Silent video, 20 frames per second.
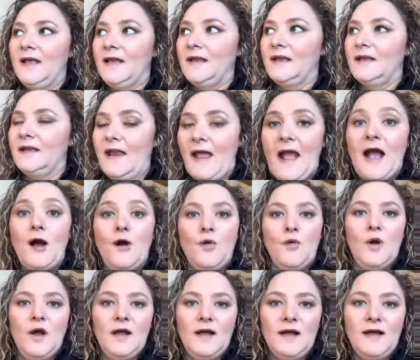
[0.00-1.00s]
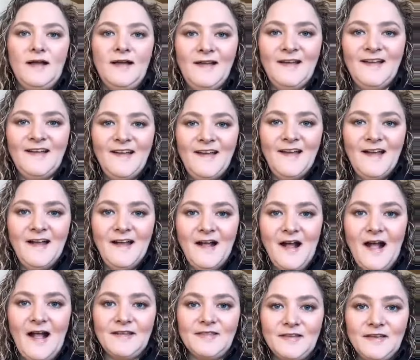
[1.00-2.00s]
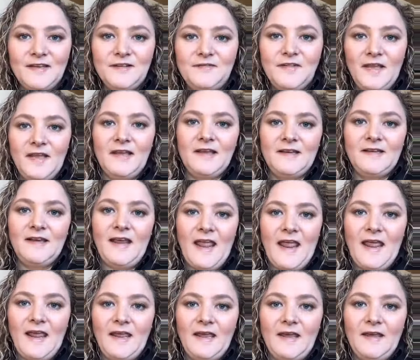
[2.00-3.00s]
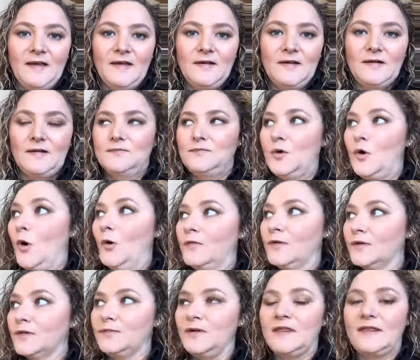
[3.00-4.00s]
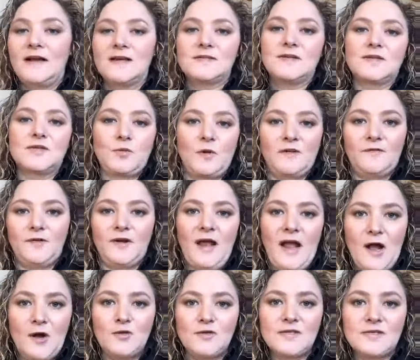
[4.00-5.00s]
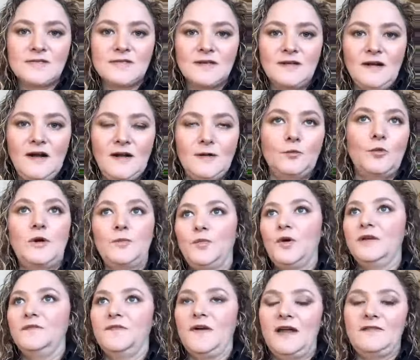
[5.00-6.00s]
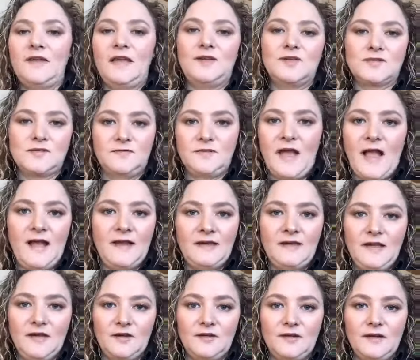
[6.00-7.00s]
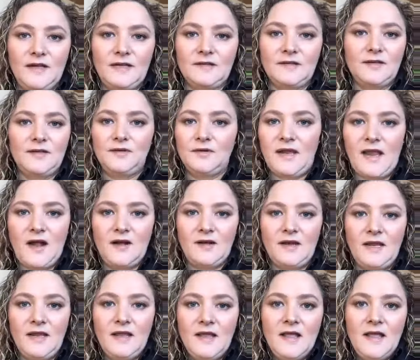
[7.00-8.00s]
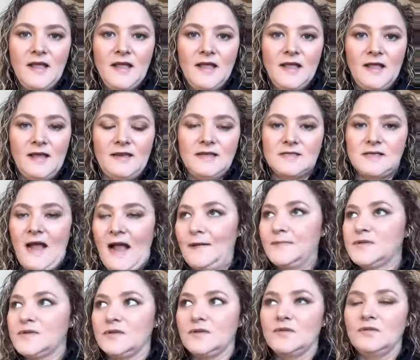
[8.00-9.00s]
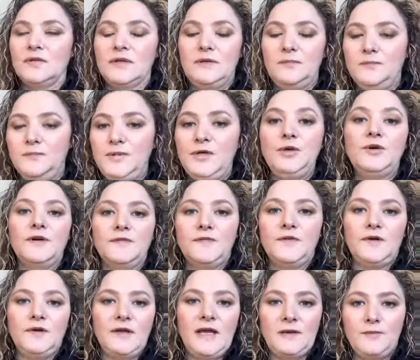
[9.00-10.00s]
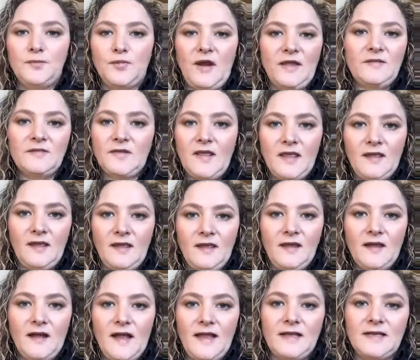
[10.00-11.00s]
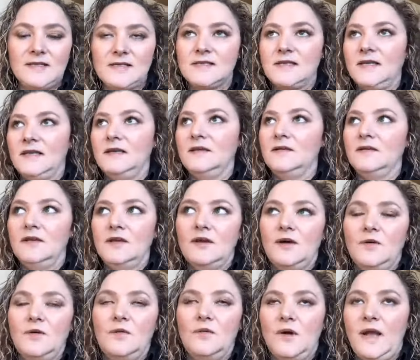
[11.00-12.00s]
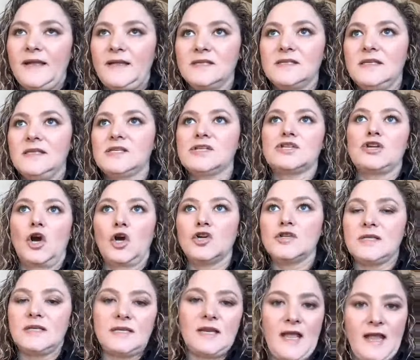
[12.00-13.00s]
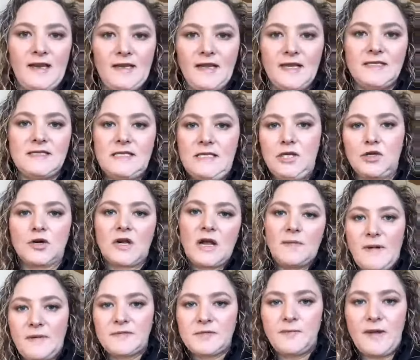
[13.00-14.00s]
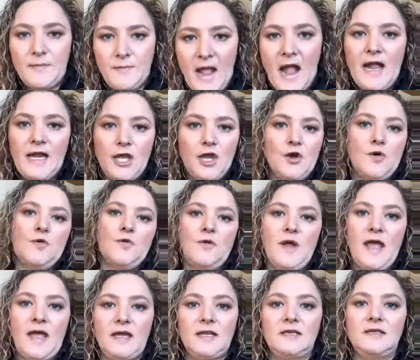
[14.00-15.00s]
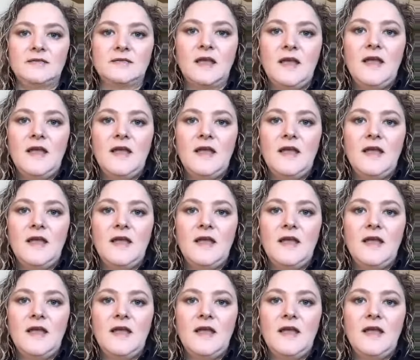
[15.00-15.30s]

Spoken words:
Now I live in a over 3,000 square foot house on 1.5 acres of land here in Leduc County. It is absolutely beautiful and breathtaking. I can see, I can see stars at night and deer come up to my patio. And